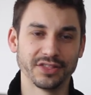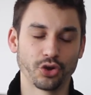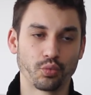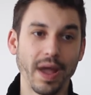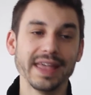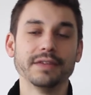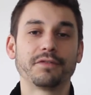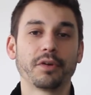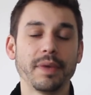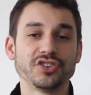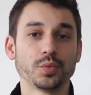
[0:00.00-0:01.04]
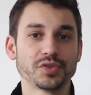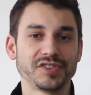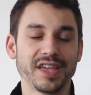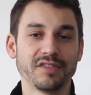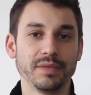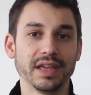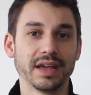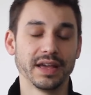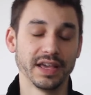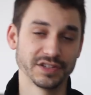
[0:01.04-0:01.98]
the right information will save me
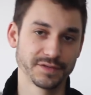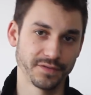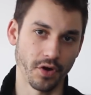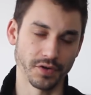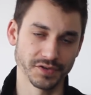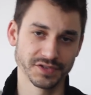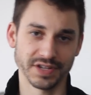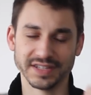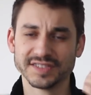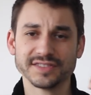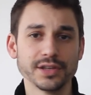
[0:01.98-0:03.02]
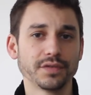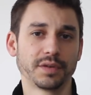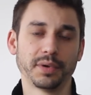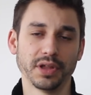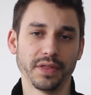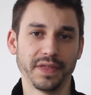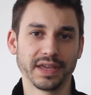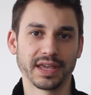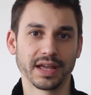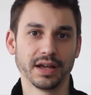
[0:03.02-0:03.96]
is false. It's silver bullet
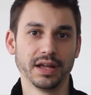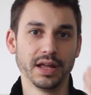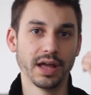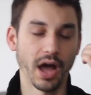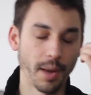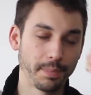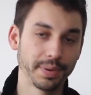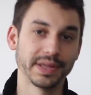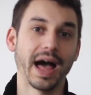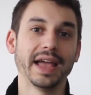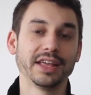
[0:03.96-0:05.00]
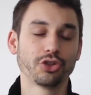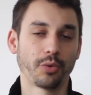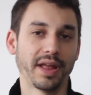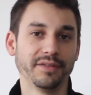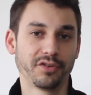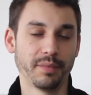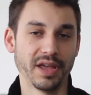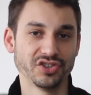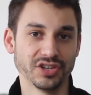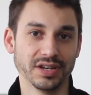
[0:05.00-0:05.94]
thinking. Applying the right
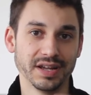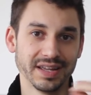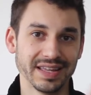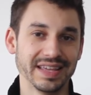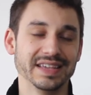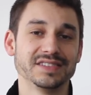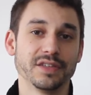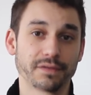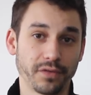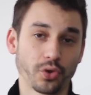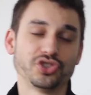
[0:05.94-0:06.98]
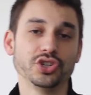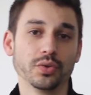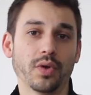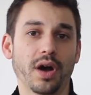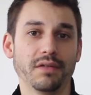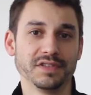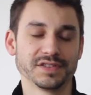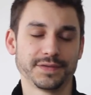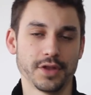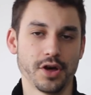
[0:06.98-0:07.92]
information is the virtue of
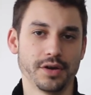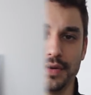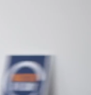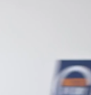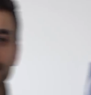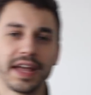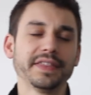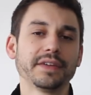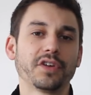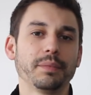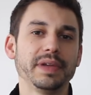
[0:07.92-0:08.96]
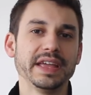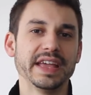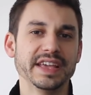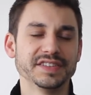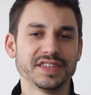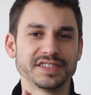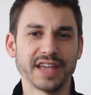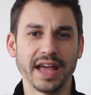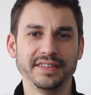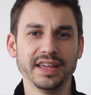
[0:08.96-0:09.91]
this flaw. The second thing for me is
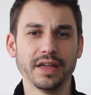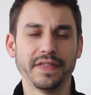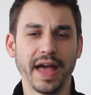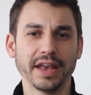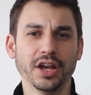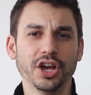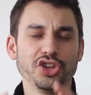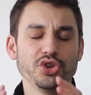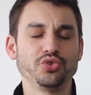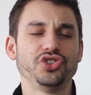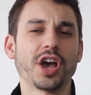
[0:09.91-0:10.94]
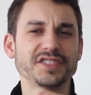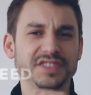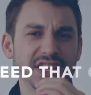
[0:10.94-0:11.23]
this idea that you just